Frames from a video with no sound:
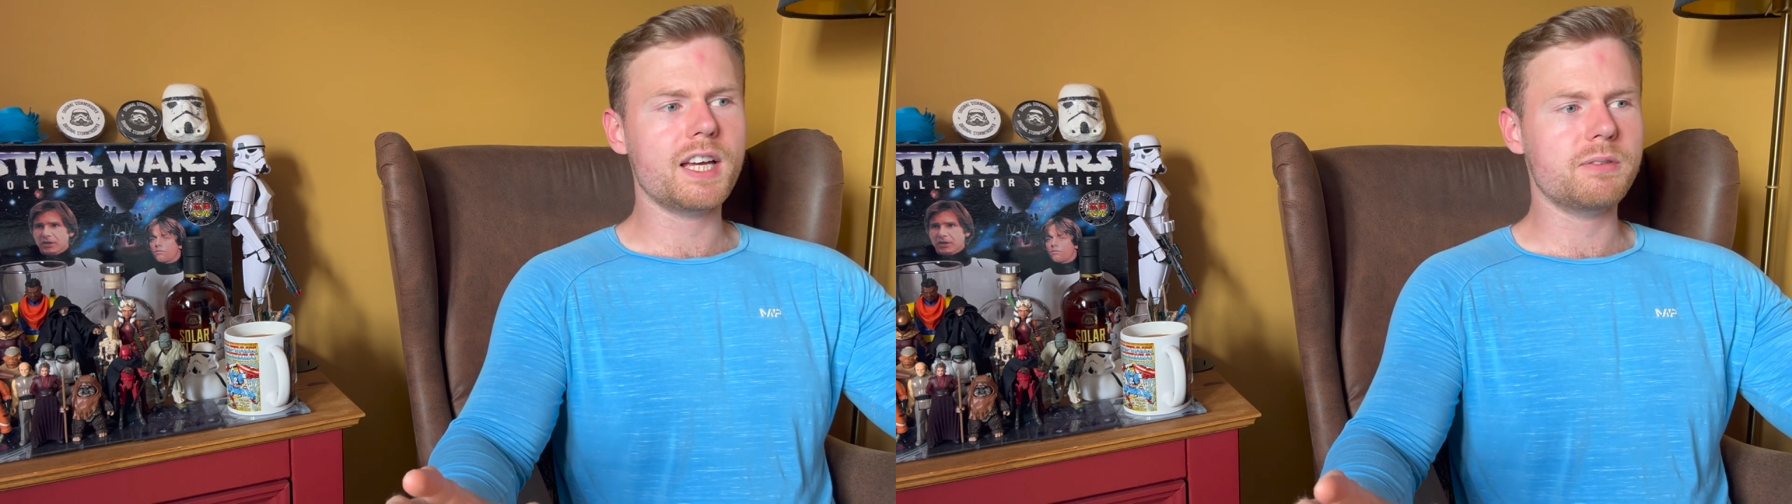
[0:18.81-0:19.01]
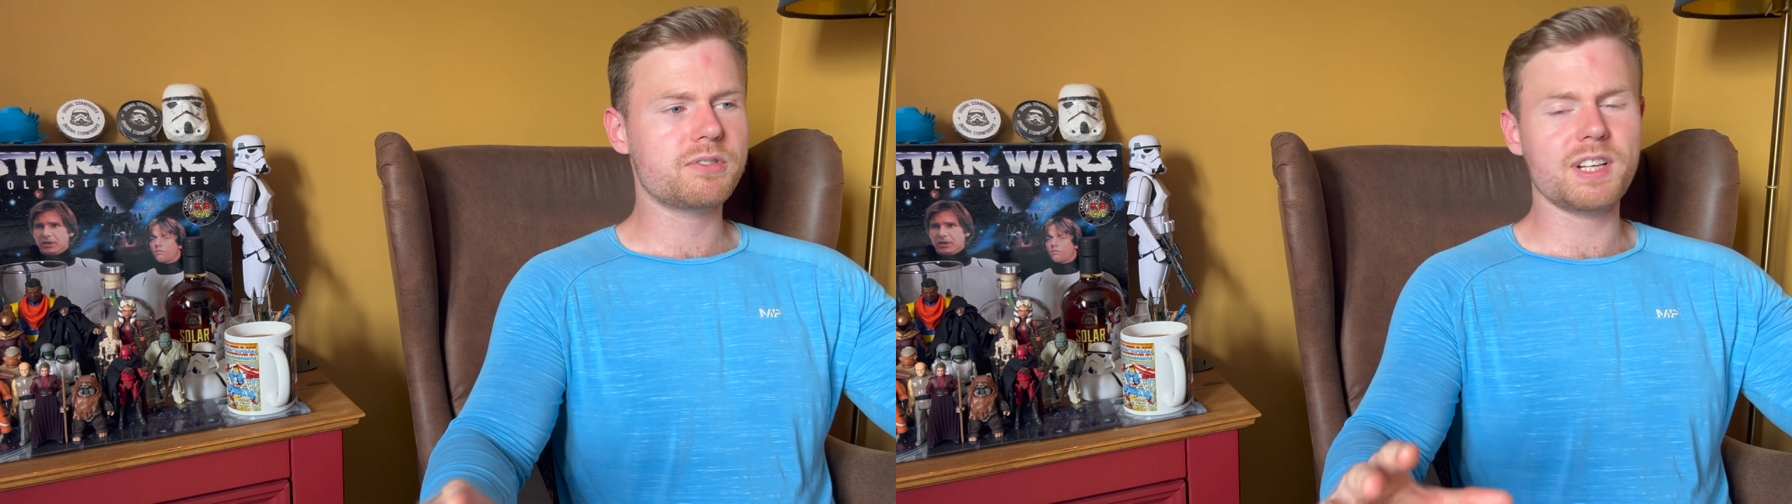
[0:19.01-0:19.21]

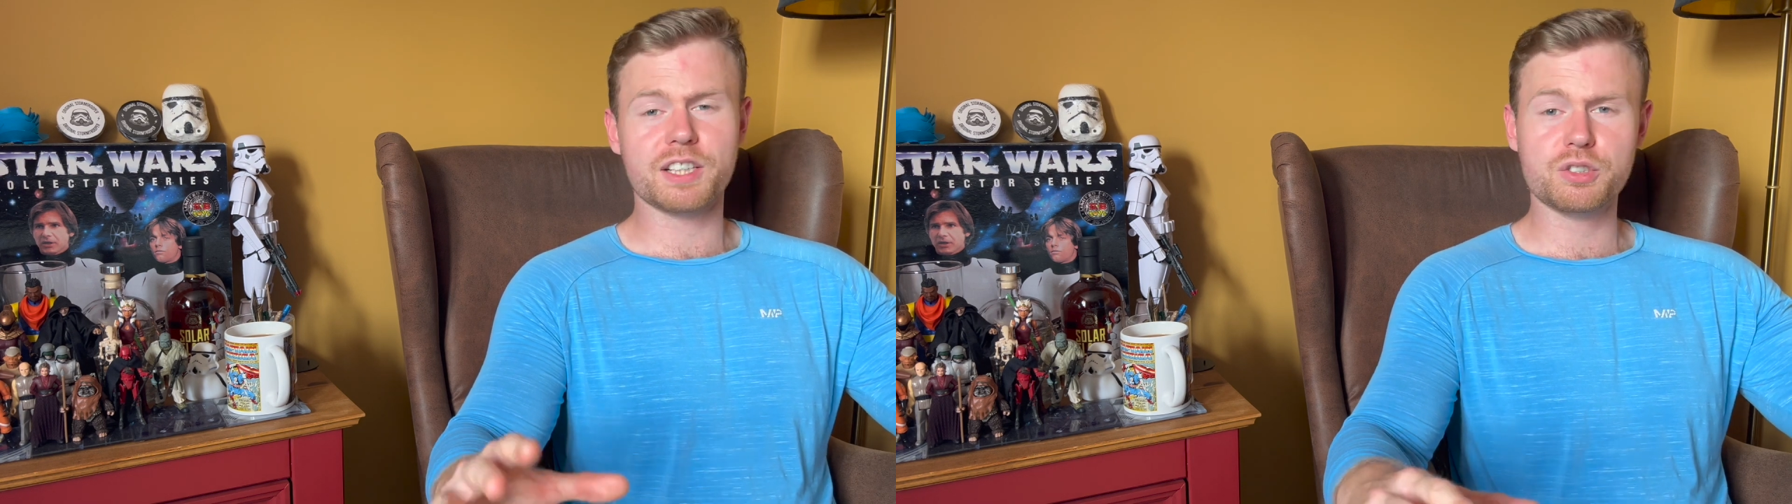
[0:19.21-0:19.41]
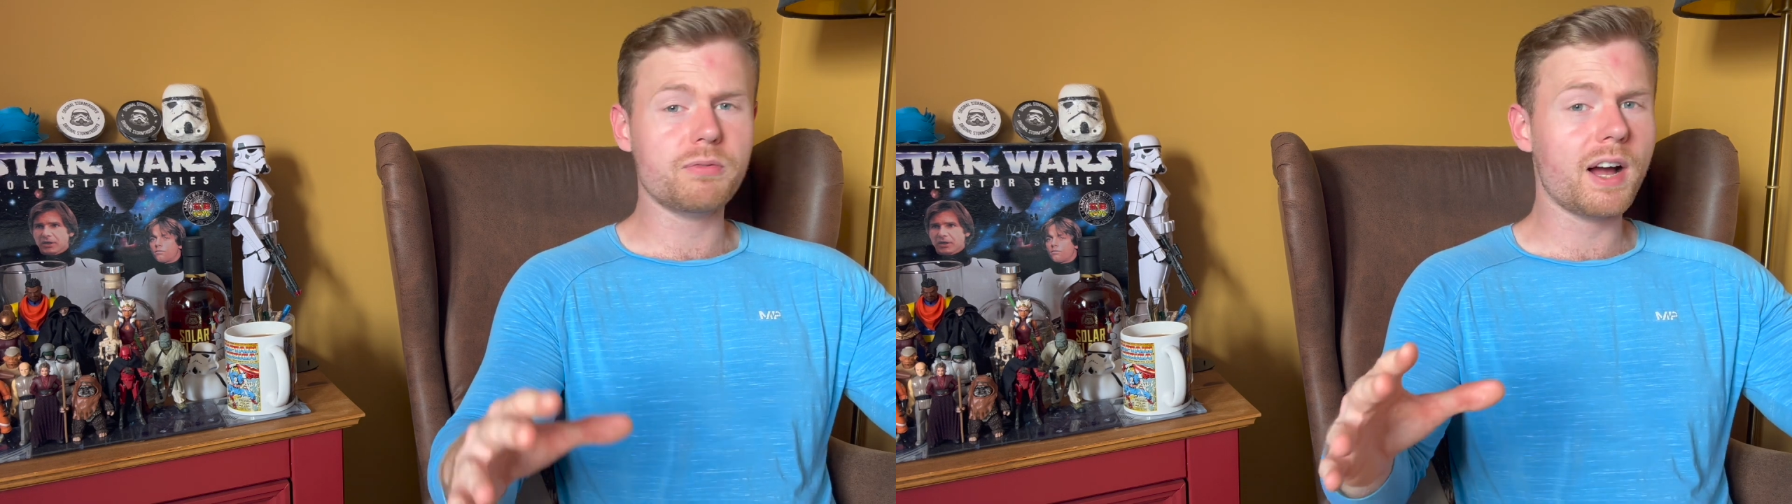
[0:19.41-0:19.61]
and
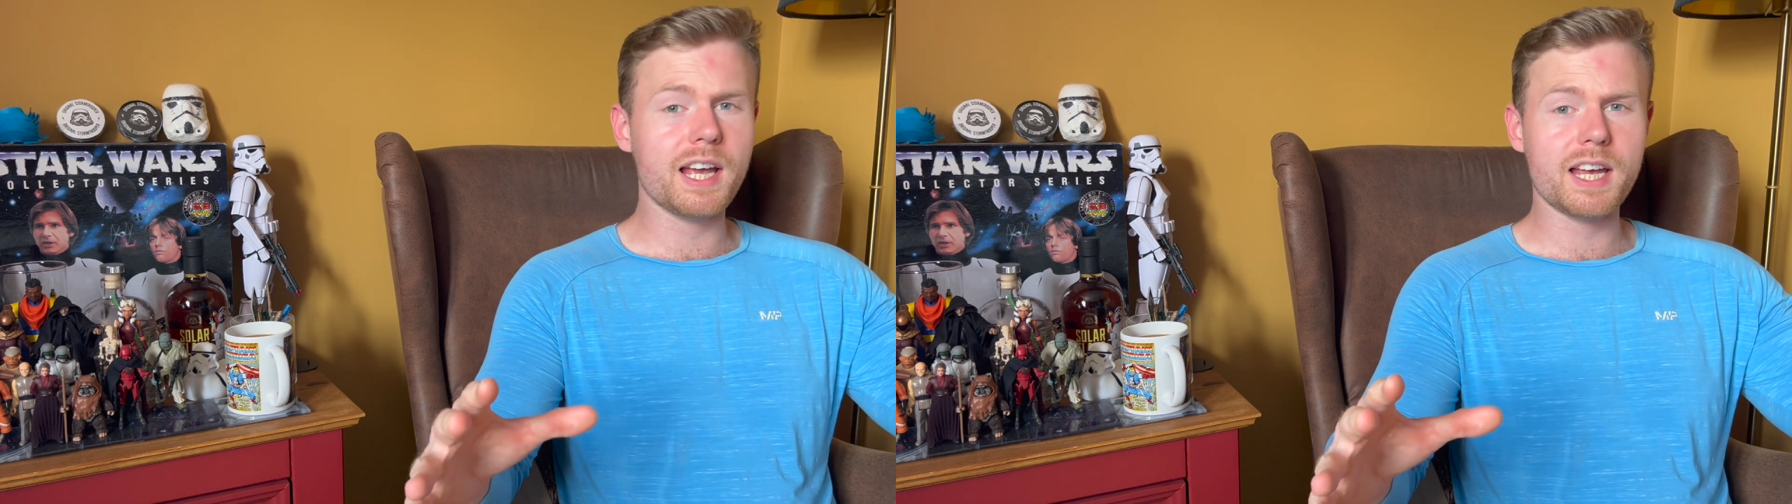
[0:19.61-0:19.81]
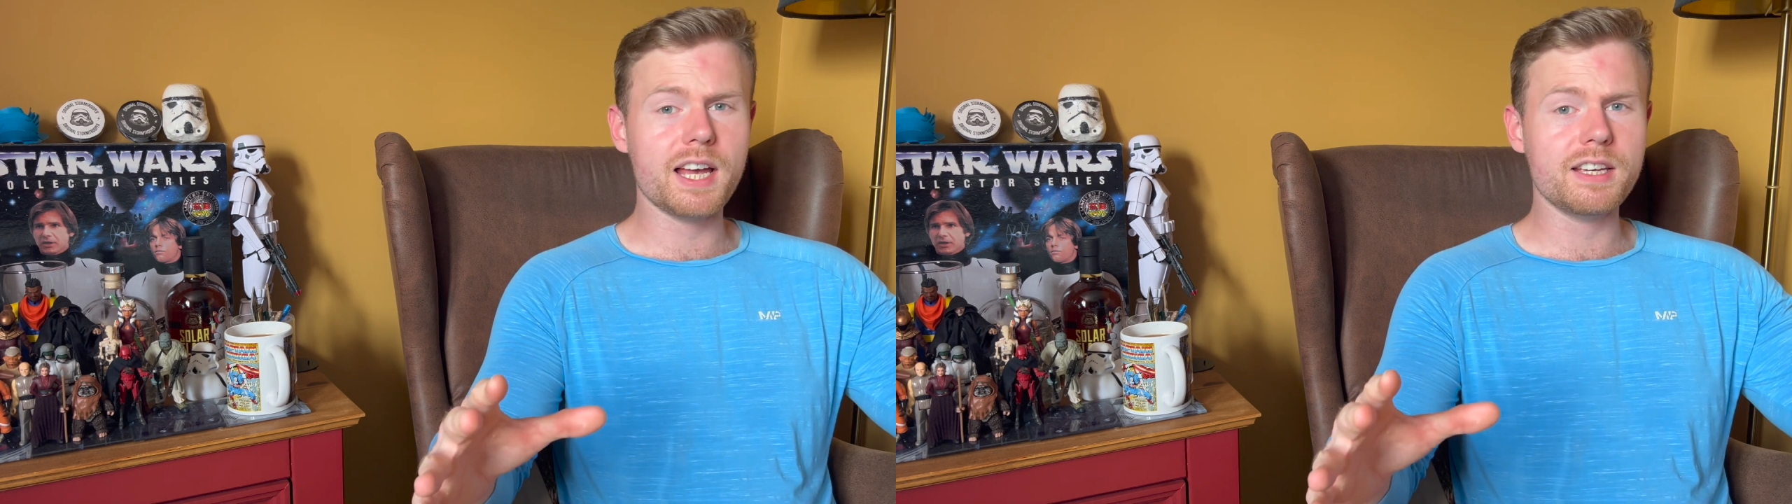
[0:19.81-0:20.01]
slash
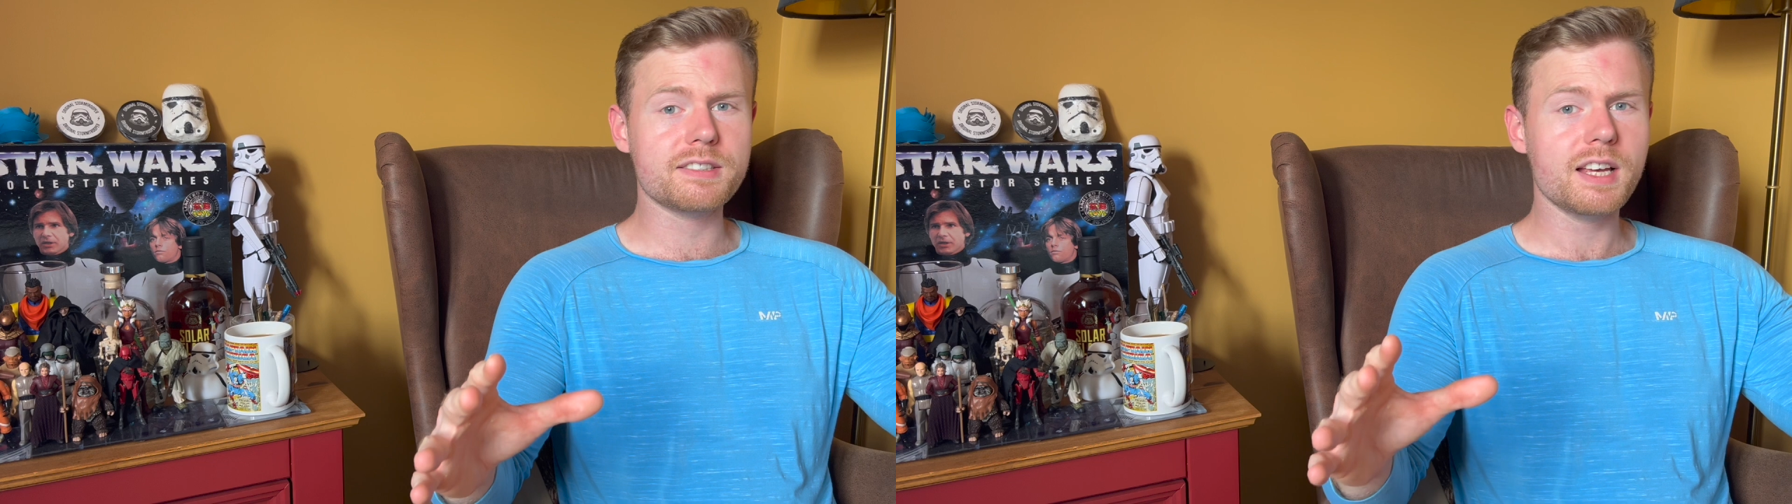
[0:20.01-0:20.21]
A As.